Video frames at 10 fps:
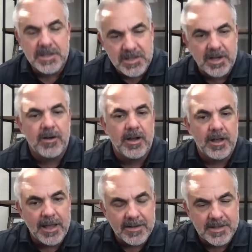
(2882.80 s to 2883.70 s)

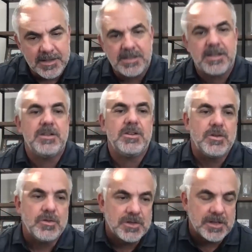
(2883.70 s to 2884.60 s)
Sarah has
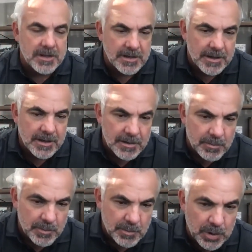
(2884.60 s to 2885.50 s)
continued to
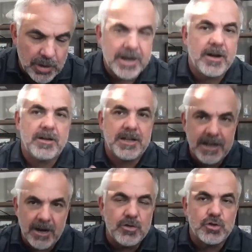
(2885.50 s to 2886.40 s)
get
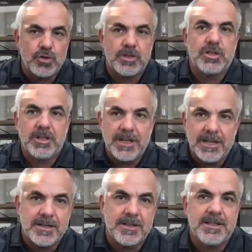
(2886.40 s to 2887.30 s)
our nutrition
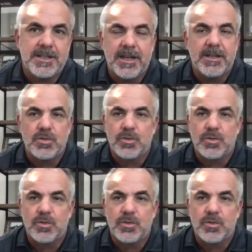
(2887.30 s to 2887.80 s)
into these kids.